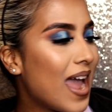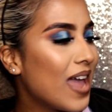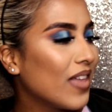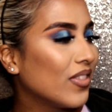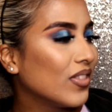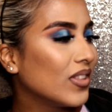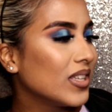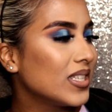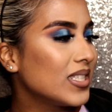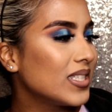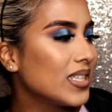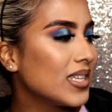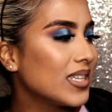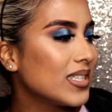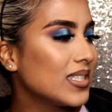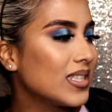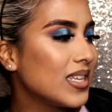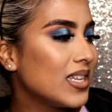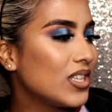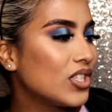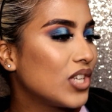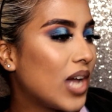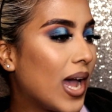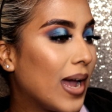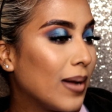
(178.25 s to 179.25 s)
and this is
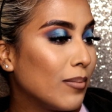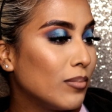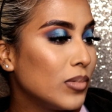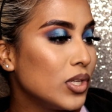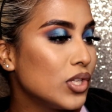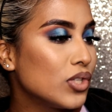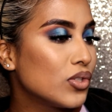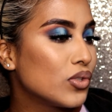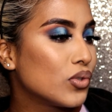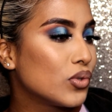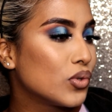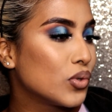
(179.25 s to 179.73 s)
the Timeless